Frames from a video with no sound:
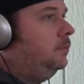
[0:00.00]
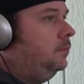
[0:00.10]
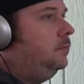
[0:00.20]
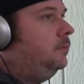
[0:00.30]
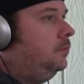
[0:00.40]

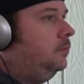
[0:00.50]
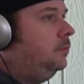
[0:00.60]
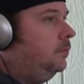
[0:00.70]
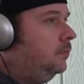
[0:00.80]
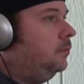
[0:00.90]

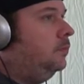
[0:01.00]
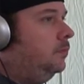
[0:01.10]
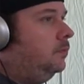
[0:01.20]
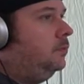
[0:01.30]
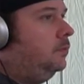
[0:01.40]

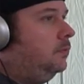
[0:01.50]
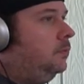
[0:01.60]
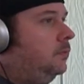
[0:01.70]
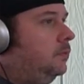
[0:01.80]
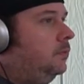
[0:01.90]

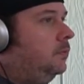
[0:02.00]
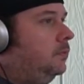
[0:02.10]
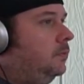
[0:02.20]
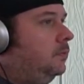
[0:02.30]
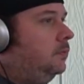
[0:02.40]

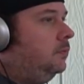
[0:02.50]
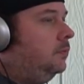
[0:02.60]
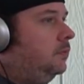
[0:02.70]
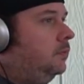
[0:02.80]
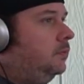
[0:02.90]

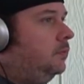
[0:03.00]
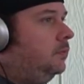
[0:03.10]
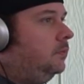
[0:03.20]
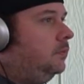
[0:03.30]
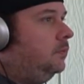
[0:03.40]

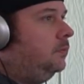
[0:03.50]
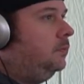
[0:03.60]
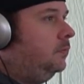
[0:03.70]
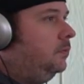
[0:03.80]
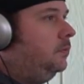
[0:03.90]

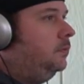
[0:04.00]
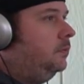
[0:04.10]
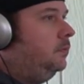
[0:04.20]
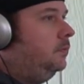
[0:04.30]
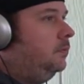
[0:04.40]

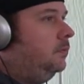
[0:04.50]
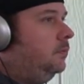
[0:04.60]
This person isn't speaking.